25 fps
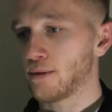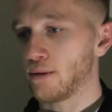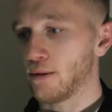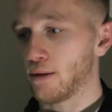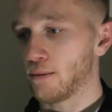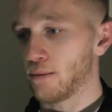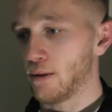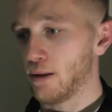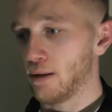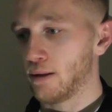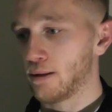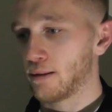Like,
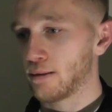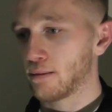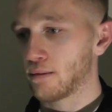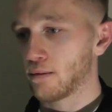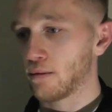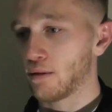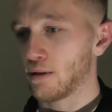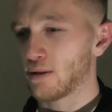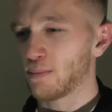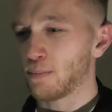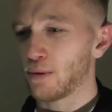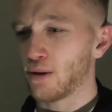
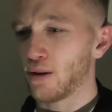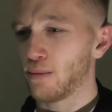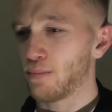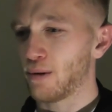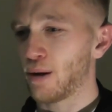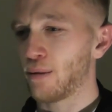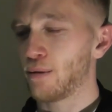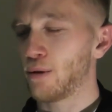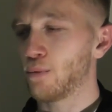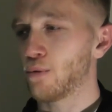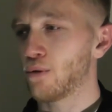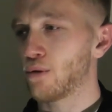it
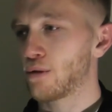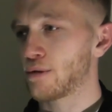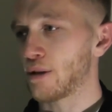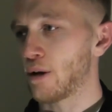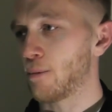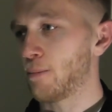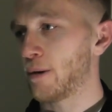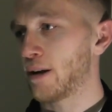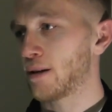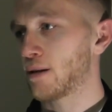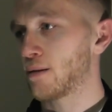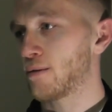probably works
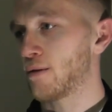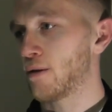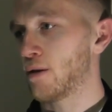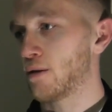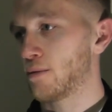out better for